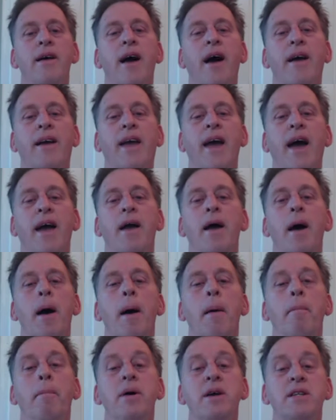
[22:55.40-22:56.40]
Okay,
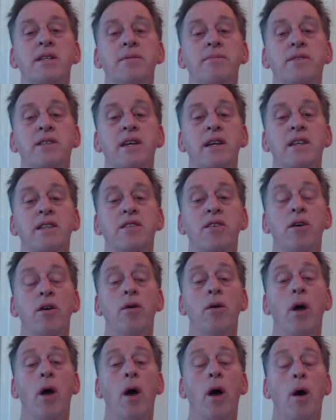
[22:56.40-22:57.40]
bishop
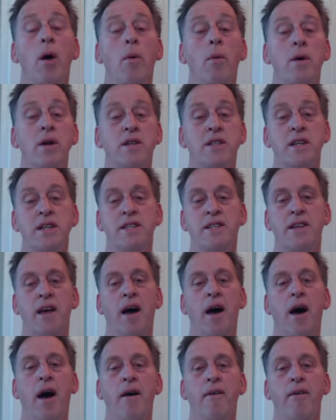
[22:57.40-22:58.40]
c2, which
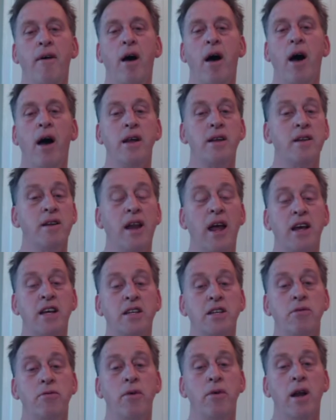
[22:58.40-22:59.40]
is, I didn't
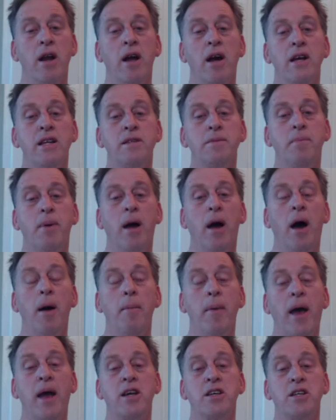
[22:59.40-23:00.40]
actually realise, but
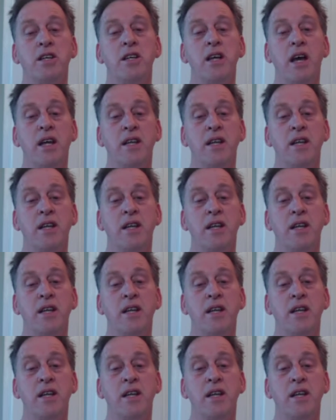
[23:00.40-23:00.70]
I'm actually